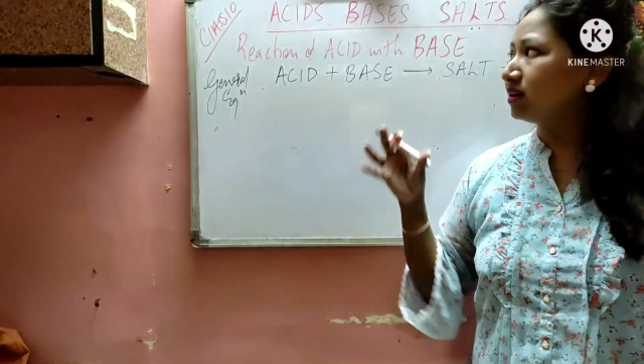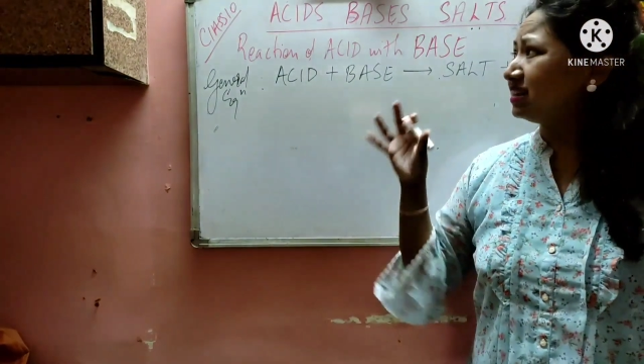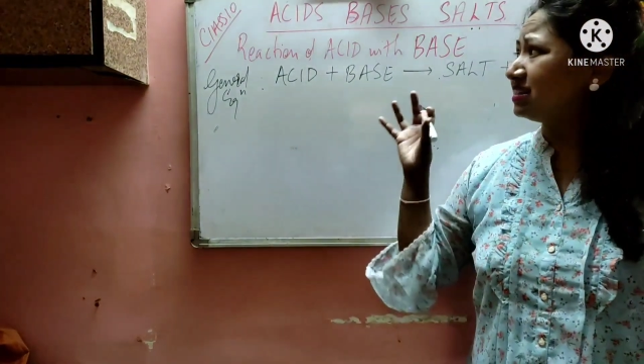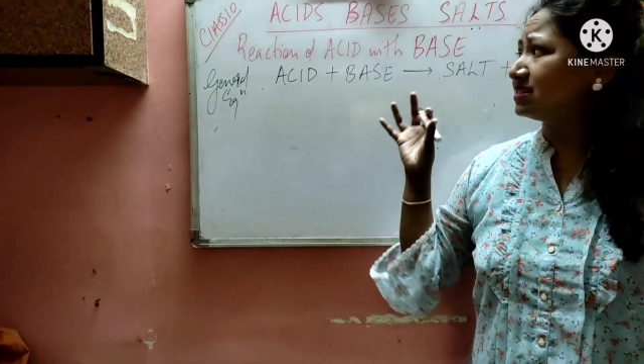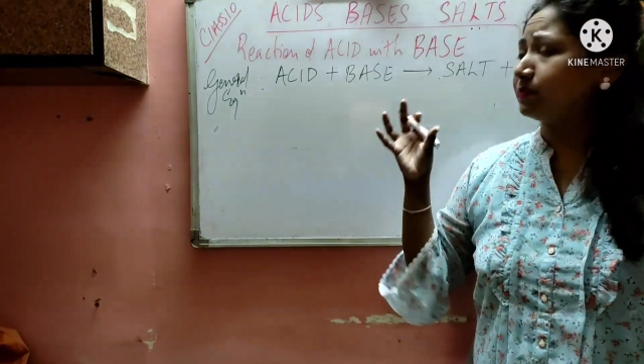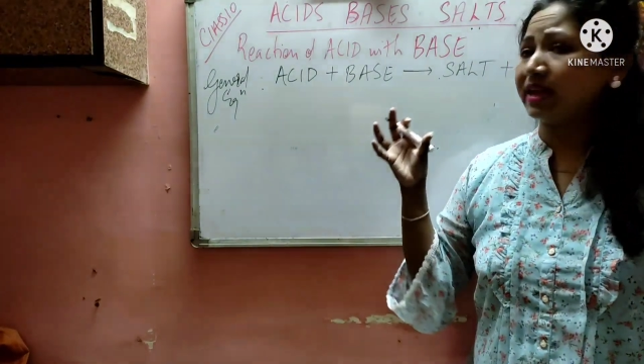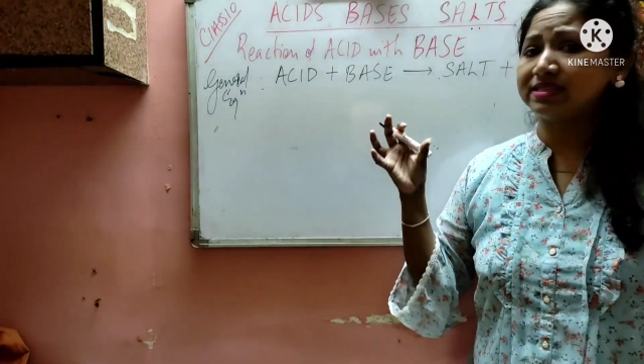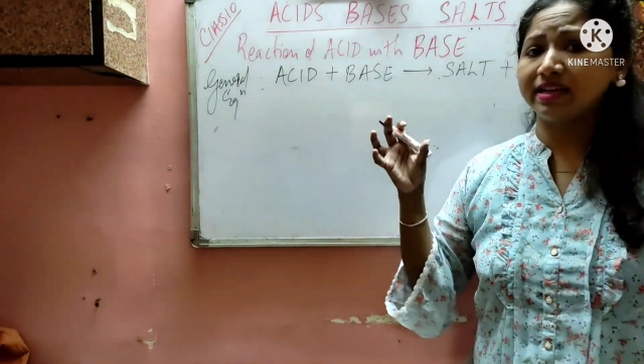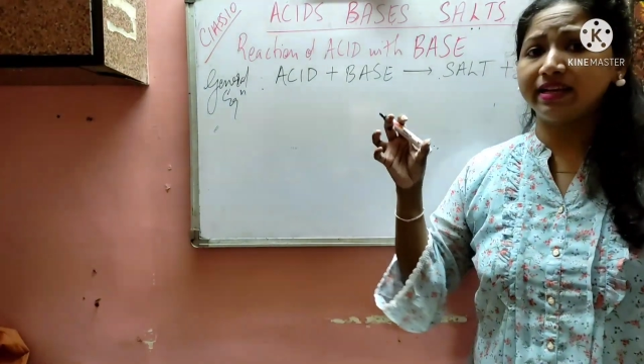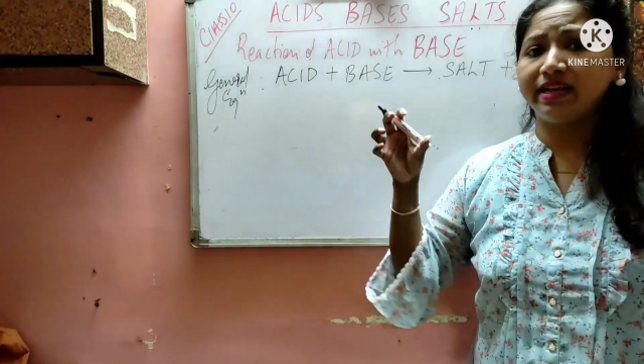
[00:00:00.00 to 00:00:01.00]
it is
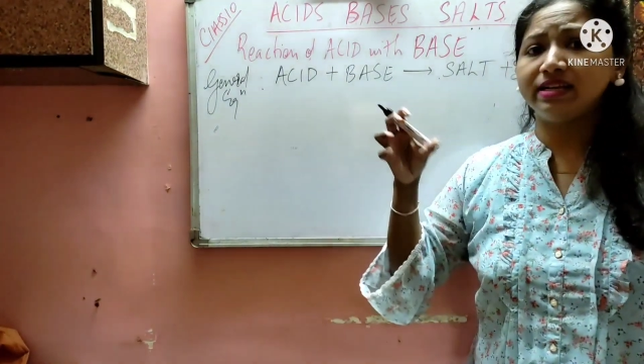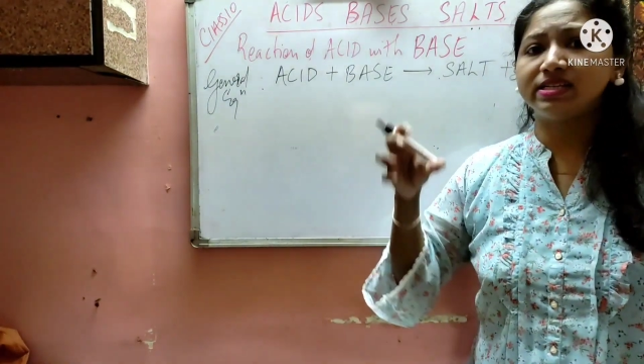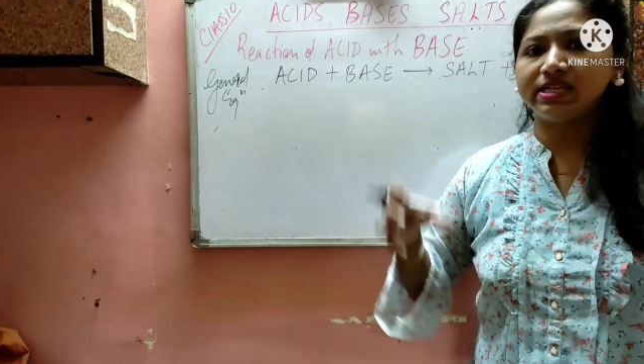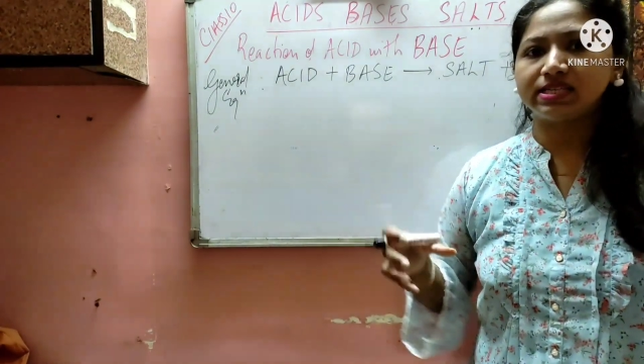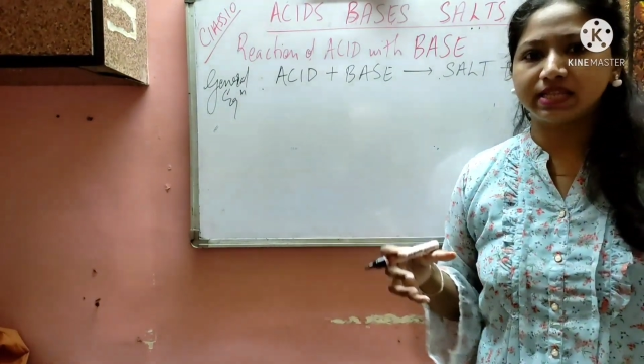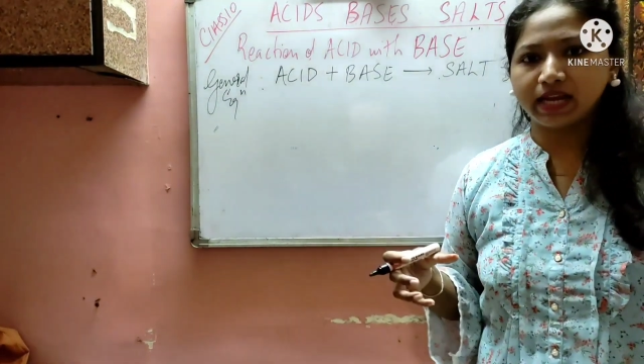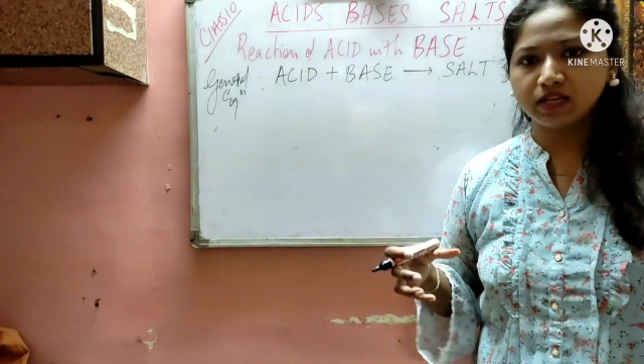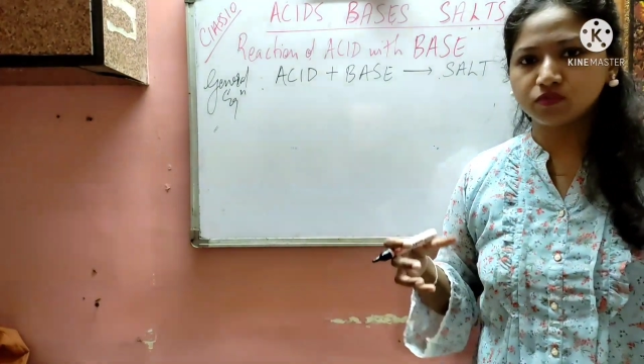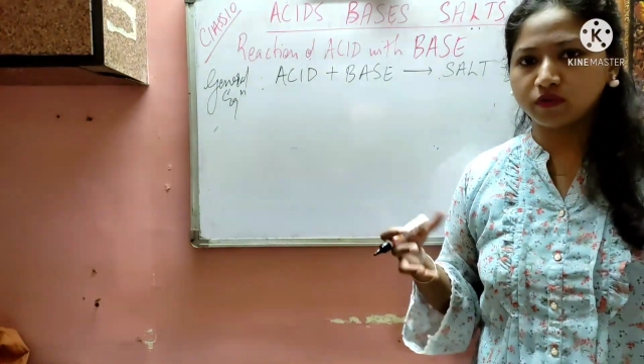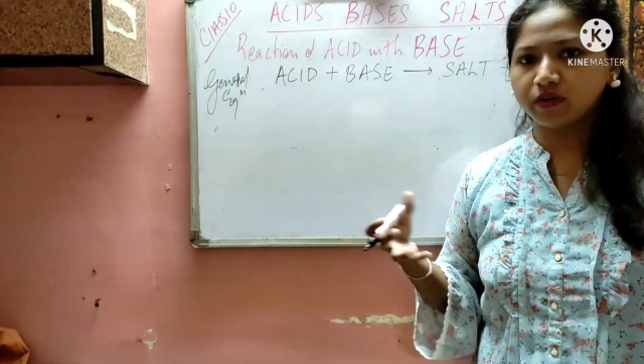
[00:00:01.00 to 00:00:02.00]
basically in
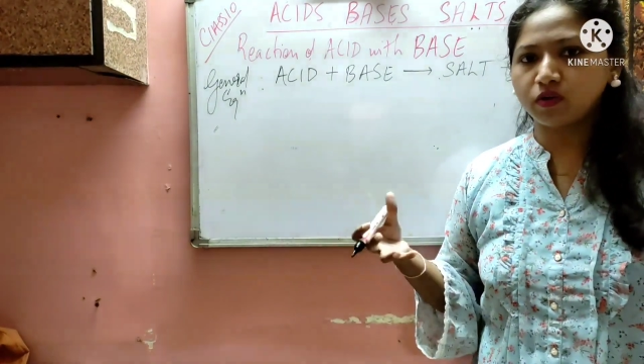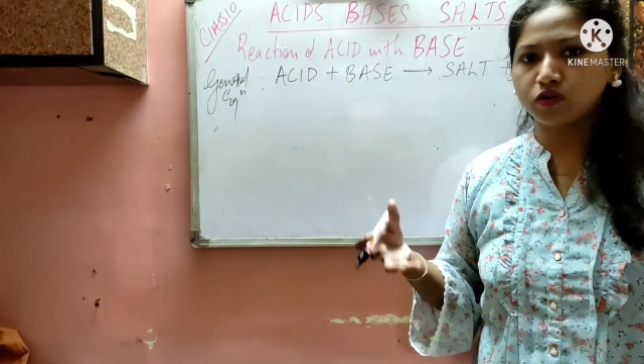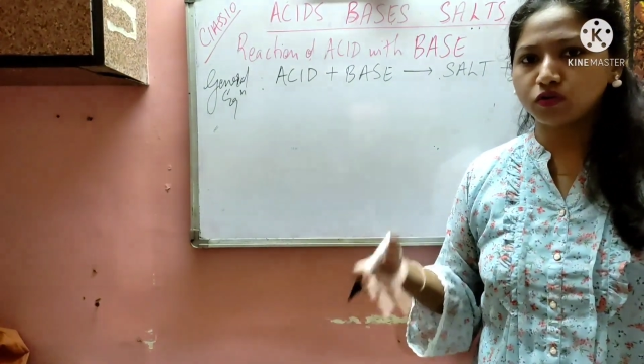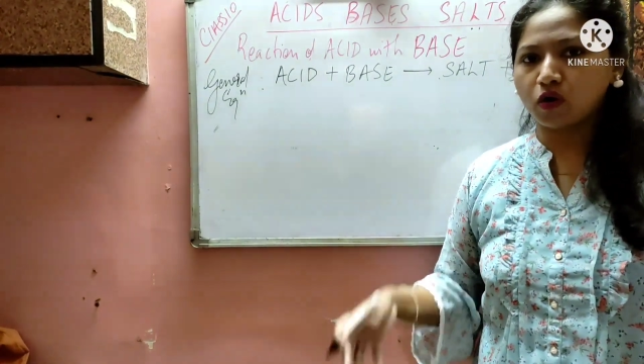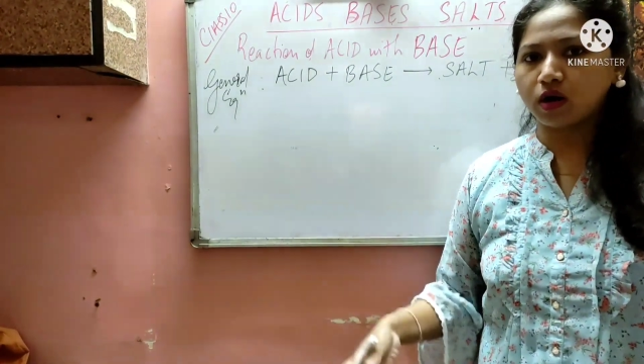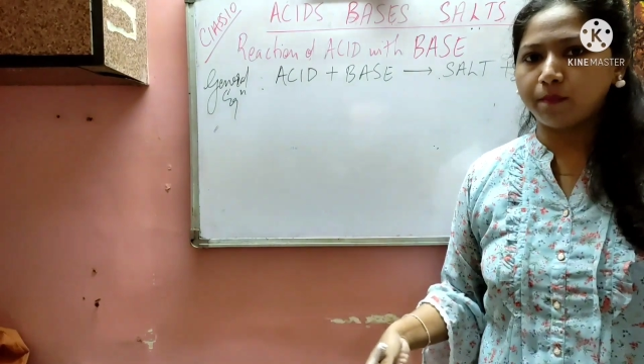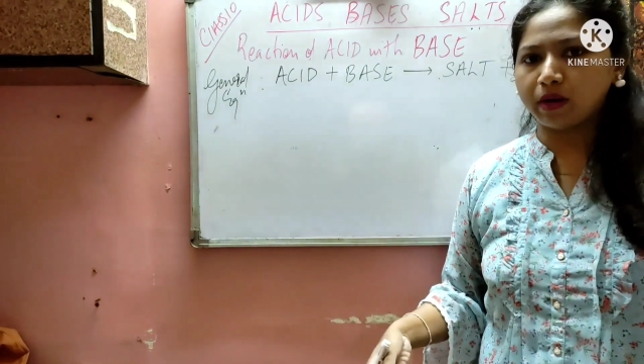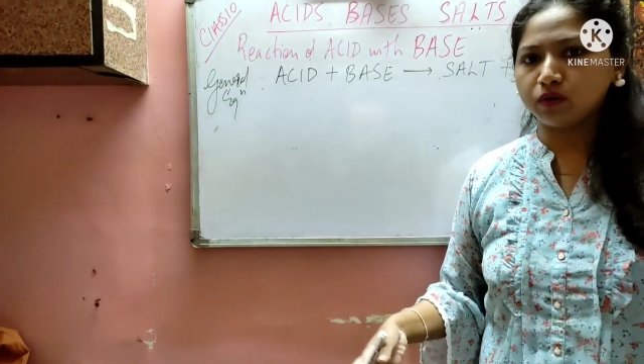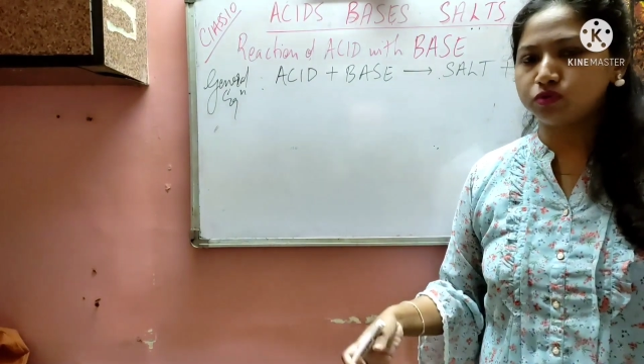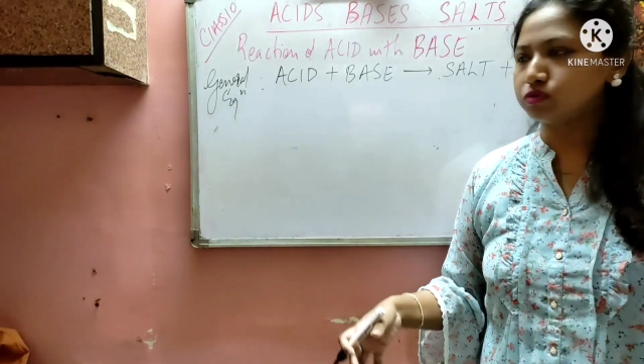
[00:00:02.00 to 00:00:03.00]
detail is what we are going to talk
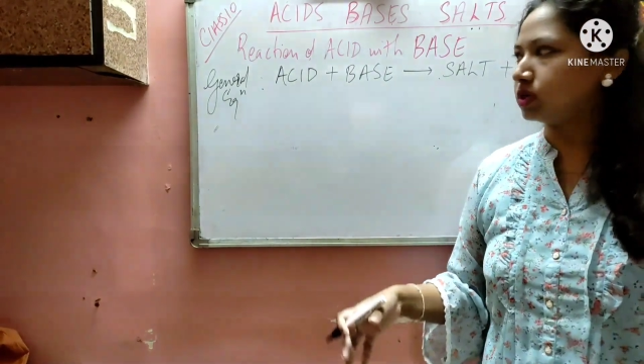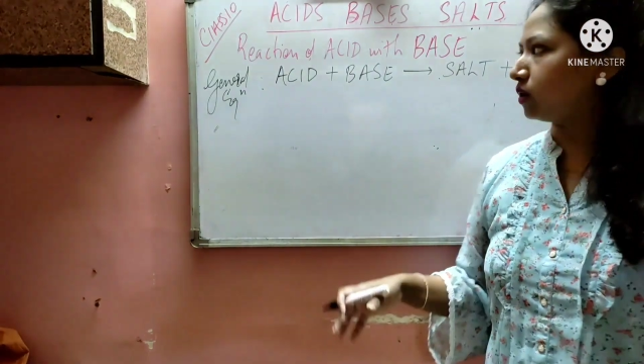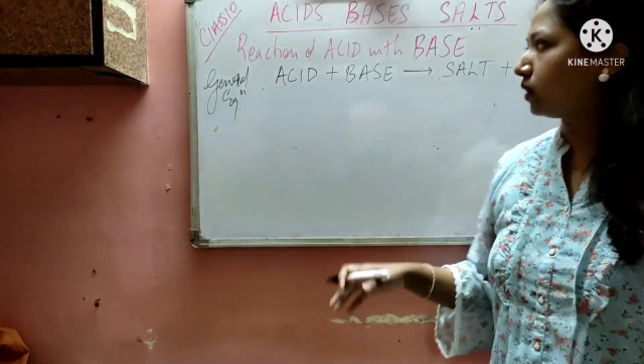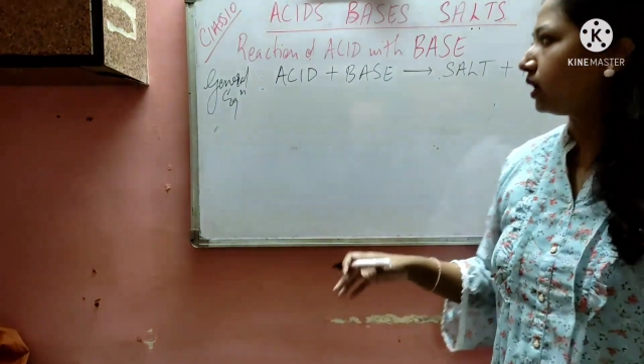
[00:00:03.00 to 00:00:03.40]
about today.